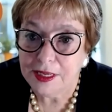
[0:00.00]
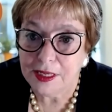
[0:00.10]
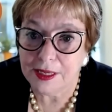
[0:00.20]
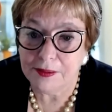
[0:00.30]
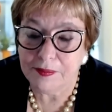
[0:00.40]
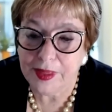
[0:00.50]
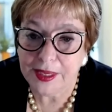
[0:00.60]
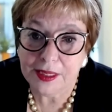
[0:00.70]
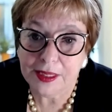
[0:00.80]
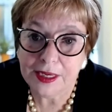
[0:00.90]

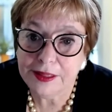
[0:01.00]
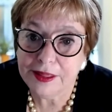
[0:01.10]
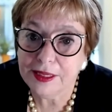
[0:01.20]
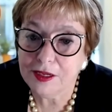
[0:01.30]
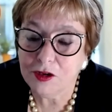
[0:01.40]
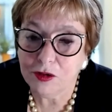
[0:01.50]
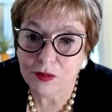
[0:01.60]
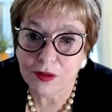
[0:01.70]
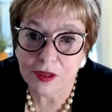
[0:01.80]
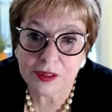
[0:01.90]
And then I think,
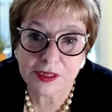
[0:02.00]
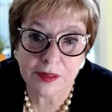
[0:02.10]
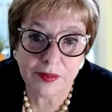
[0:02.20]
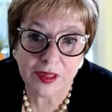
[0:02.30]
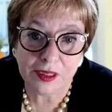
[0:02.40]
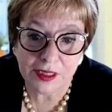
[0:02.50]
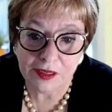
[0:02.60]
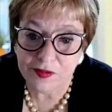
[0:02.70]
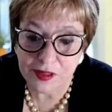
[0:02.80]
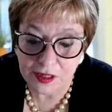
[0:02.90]
some of
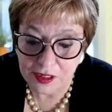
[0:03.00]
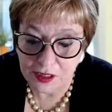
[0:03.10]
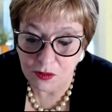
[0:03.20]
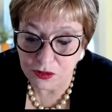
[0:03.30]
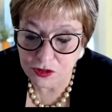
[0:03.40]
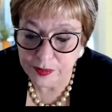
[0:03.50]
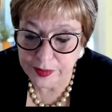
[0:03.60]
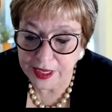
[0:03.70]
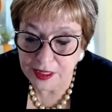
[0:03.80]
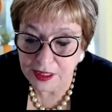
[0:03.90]
even the older
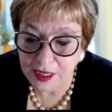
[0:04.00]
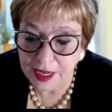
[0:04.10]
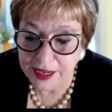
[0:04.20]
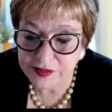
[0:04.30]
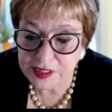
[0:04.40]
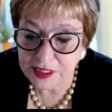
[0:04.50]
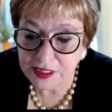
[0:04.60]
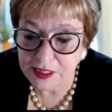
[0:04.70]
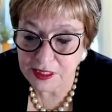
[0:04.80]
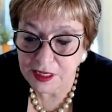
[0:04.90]
men have
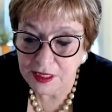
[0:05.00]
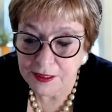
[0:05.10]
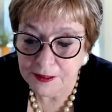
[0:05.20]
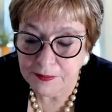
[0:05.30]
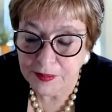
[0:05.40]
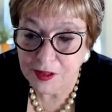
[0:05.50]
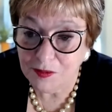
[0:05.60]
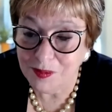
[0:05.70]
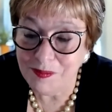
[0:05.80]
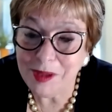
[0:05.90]
seen,
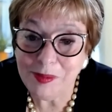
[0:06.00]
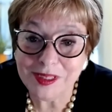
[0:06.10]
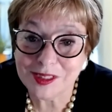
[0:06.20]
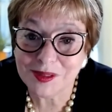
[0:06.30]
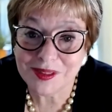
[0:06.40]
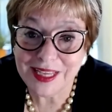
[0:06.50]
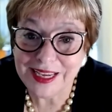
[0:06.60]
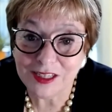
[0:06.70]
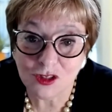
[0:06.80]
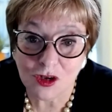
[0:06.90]
maybe they
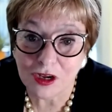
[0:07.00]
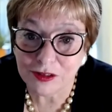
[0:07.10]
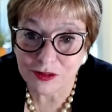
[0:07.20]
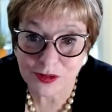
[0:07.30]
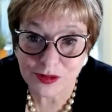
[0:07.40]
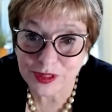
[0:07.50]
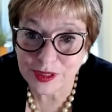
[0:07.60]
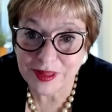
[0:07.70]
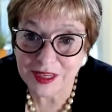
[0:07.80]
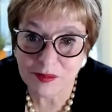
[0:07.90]
had daughters or
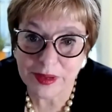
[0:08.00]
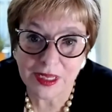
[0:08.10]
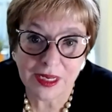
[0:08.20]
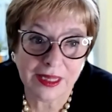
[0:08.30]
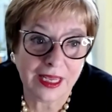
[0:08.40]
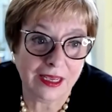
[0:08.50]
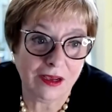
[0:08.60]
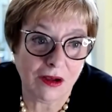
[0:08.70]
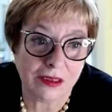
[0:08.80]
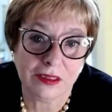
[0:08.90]
something, but they
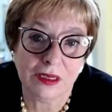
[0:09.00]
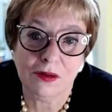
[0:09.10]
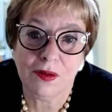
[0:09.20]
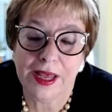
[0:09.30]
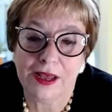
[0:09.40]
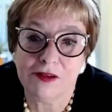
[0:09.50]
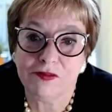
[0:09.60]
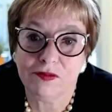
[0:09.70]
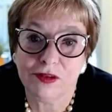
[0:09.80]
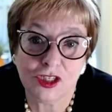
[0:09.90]
also have
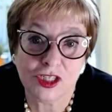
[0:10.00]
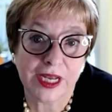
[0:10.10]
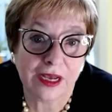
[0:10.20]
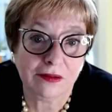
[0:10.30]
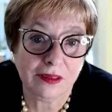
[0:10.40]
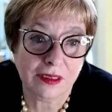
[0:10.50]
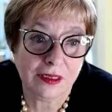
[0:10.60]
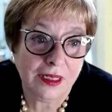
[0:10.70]
reached out.